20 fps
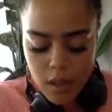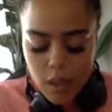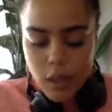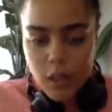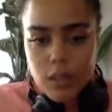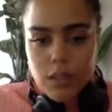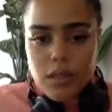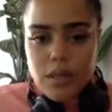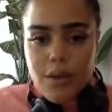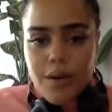
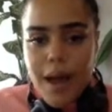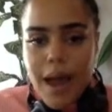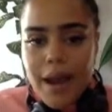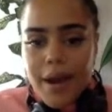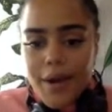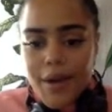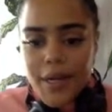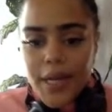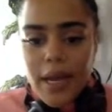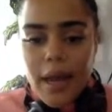So I
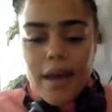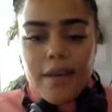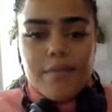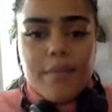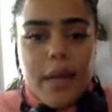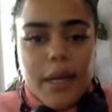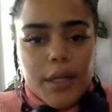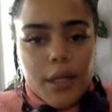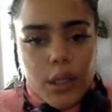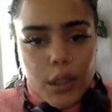already have
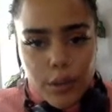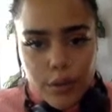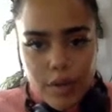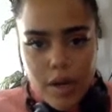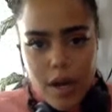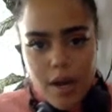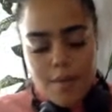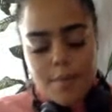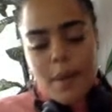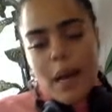mine queued
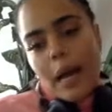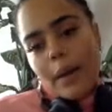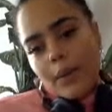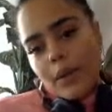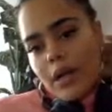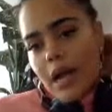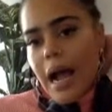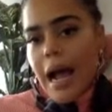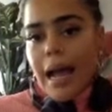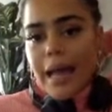up. I would
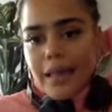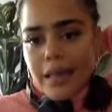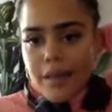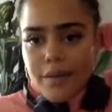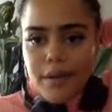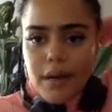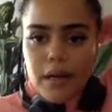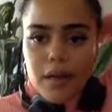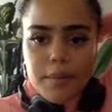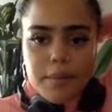highly
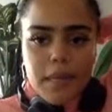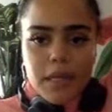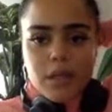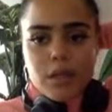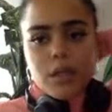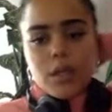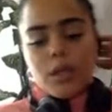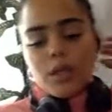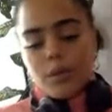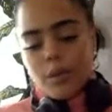recommend
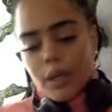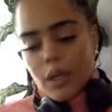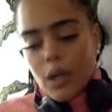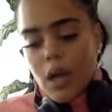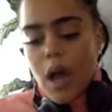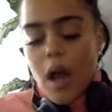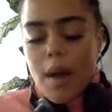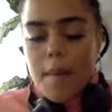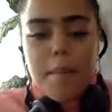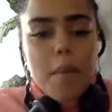queuing
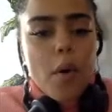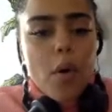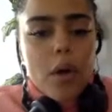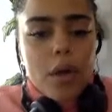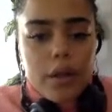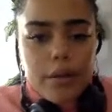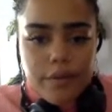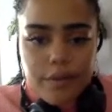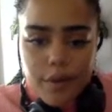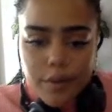up all
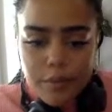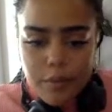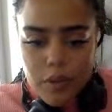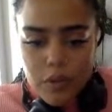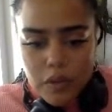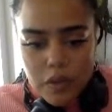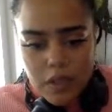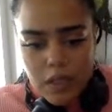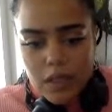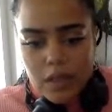of your
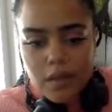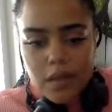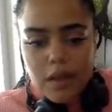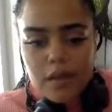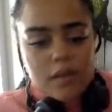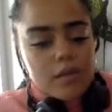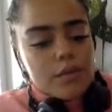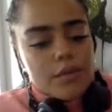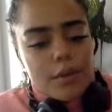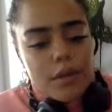music that
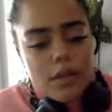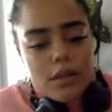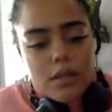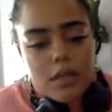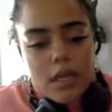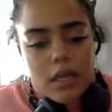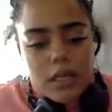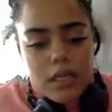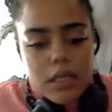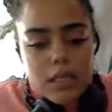you
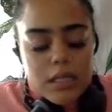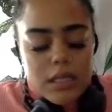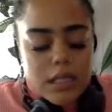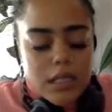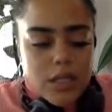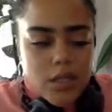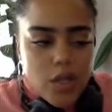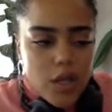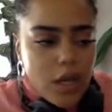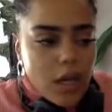intend to
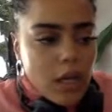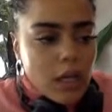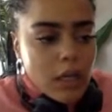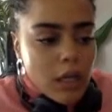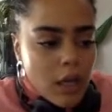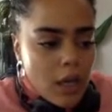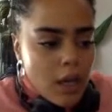DJ